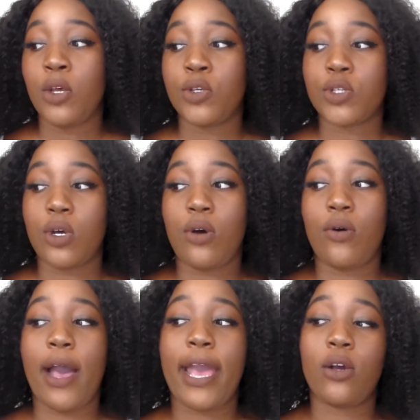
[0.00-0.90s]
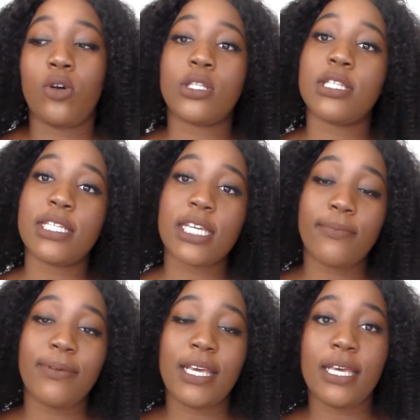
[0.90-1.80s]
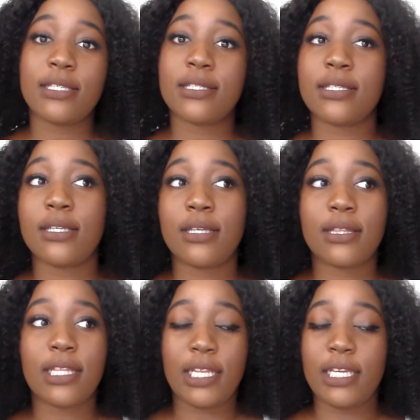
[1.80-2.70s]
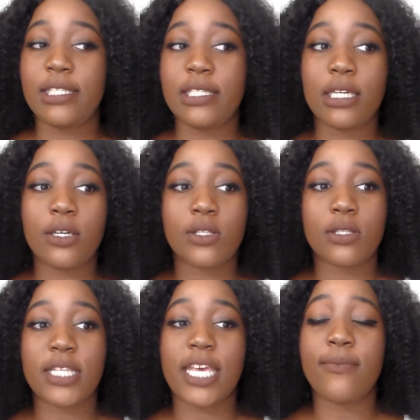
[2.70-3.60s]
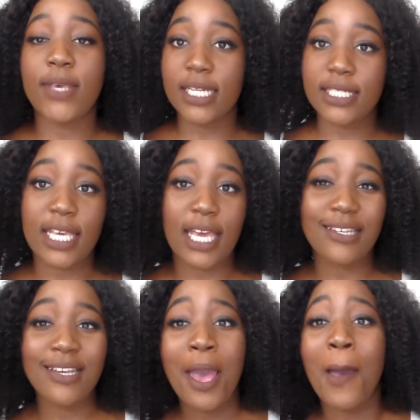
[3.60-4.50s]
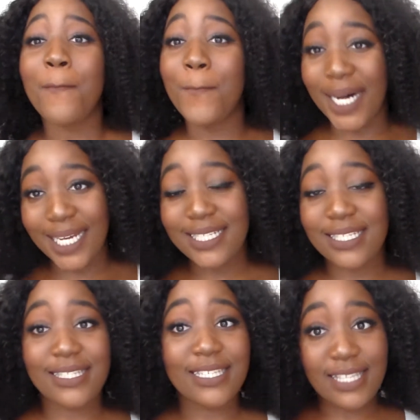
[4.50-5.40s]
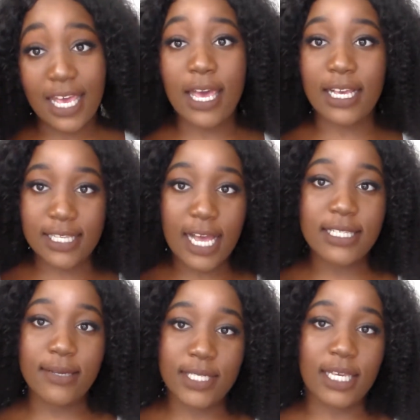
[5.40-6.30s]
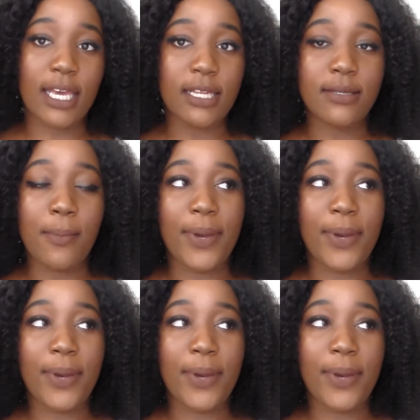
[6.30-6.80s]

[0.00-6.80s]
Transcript: So I go to the ticket place. The lady they give me a ticket, but it's the exact same ticket,